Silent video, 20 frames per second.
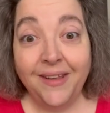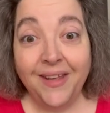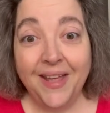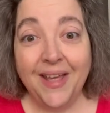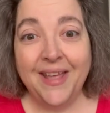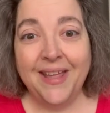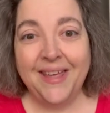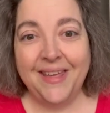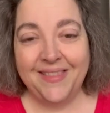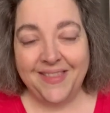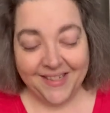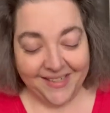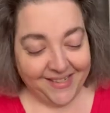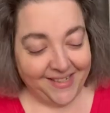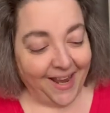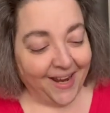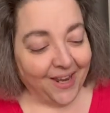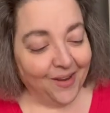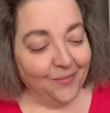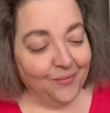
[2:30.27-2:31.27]
The
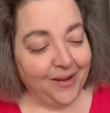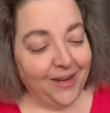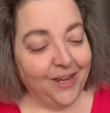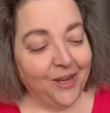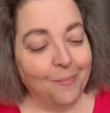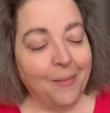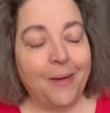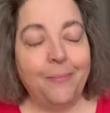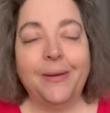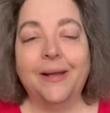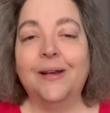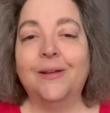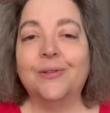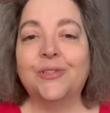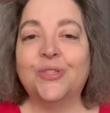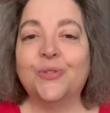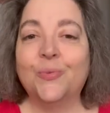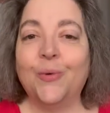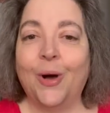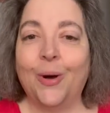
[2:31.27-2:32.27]
second week, you may be a little
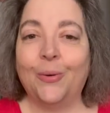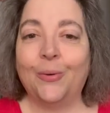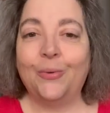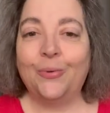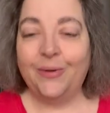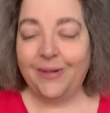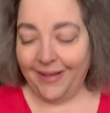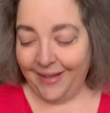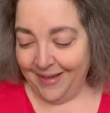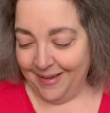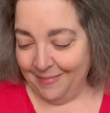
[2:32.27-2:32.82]
swole.